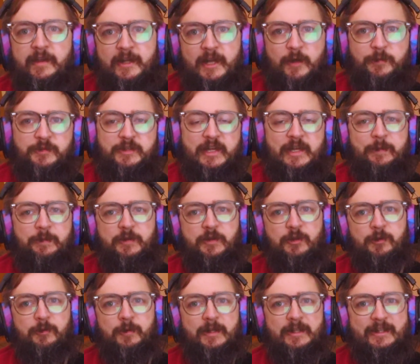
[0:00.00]
Helps keep
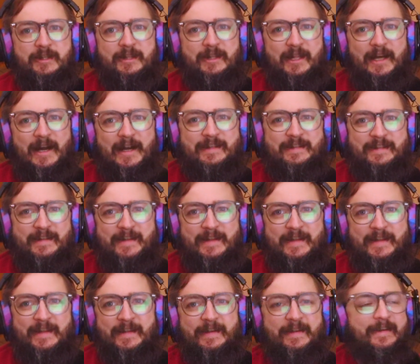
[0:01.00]
you locked
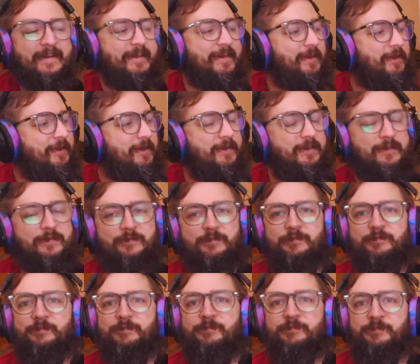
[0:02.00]
in.
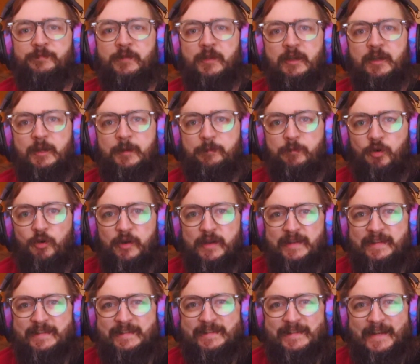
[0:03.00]

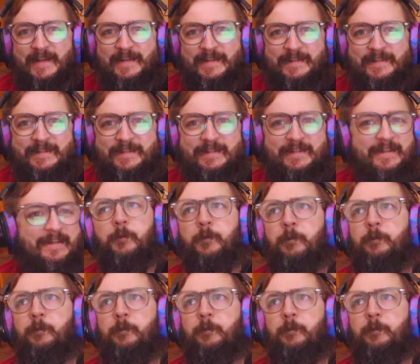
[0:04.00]
Precise.